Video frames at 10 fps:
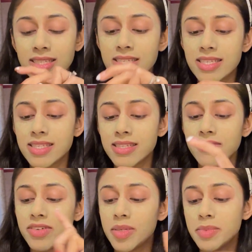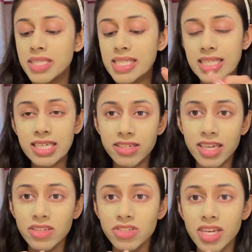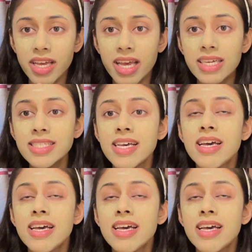This is the vitamin C range, I guess.